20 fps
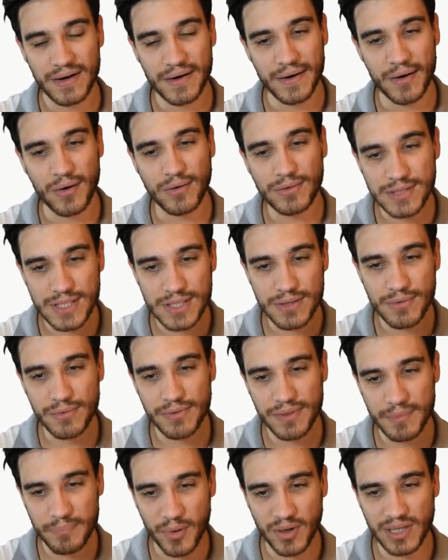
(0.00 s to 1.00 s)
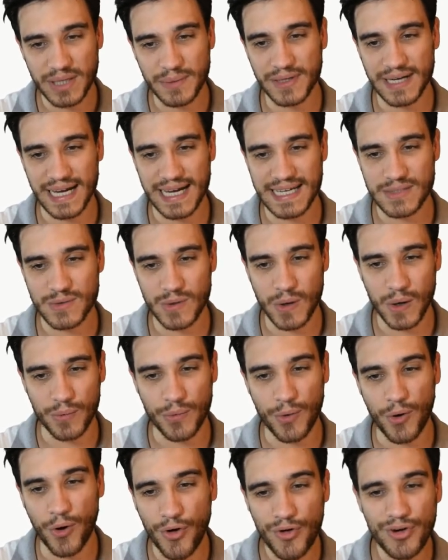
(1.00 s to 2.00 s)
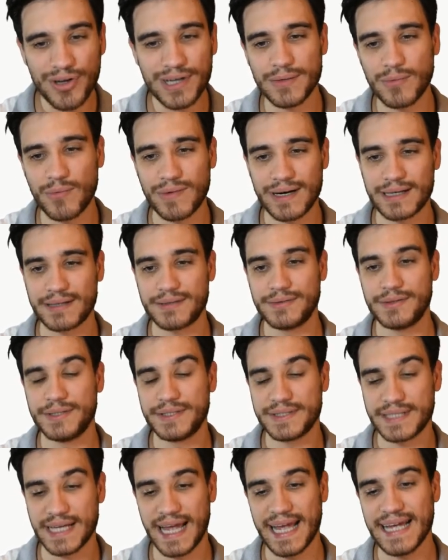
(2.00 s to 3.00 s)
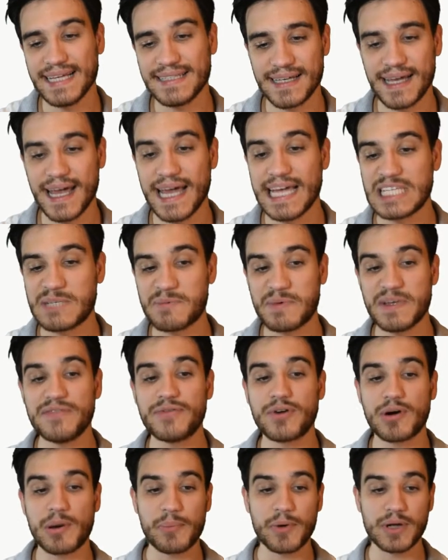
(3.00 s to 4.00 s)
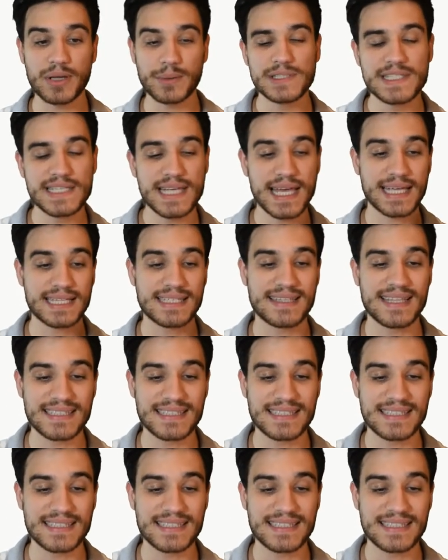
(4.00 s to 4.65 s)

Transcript: Also, the Pokemon has only 180 HP for a Pokemon GX.